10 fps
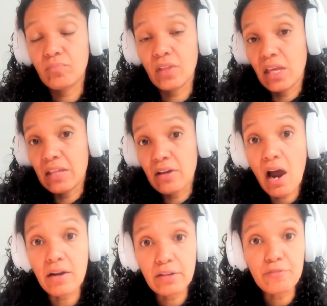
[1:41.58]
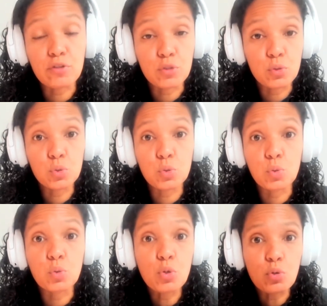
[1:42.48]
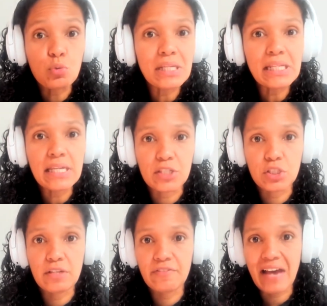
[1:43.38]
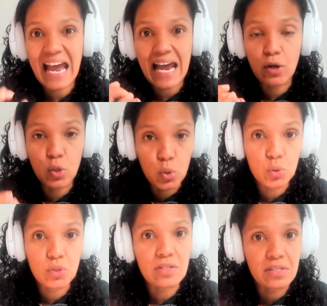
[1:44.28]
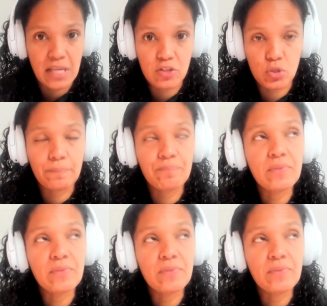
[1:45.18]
get harder for you to really achieve a good session.